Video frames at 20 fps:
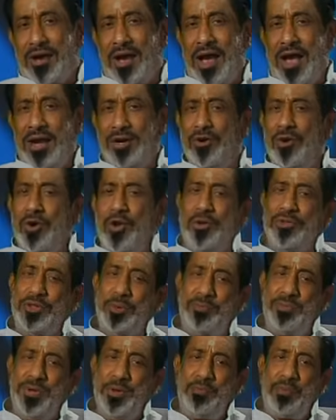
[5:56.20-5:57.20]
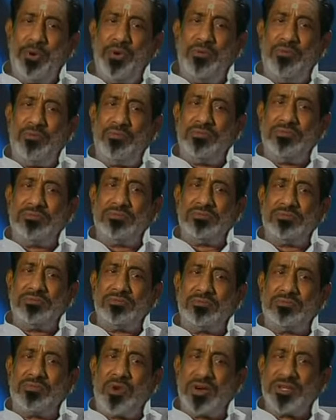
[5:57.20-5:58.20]
I don't know. The people
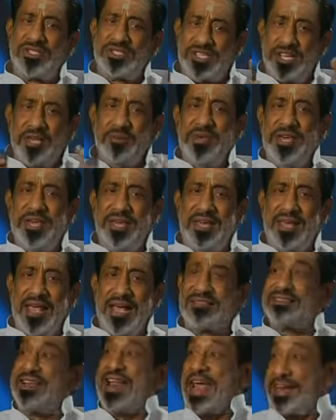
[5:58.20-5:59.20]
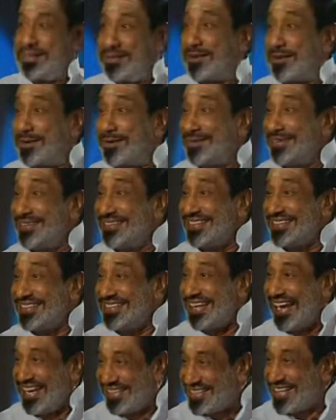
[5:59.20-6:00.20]
won't see me as an actor.
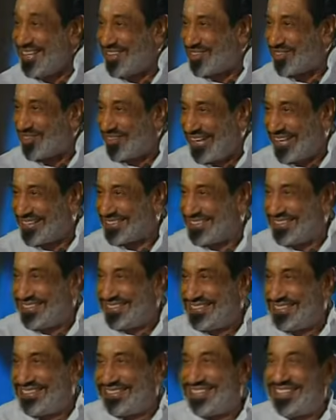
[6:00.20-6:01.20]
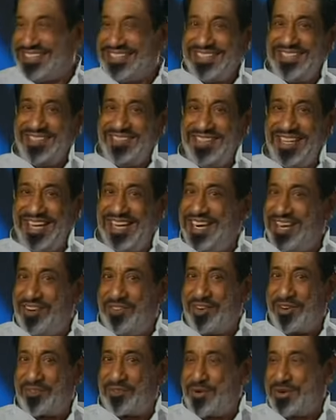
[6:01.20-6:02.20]
I think so, yes. They
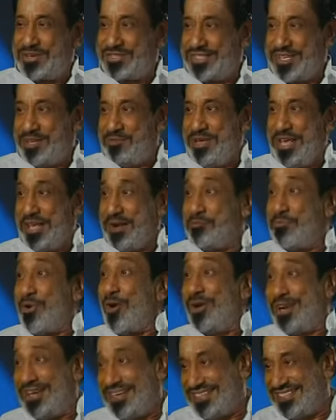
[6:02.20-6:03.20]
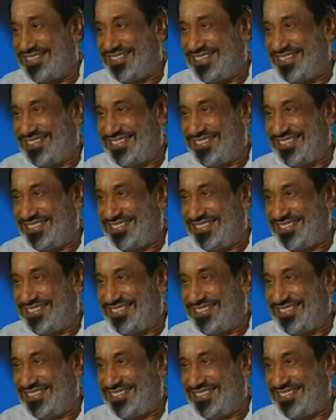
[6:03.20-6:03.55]
never won't see me as a politician.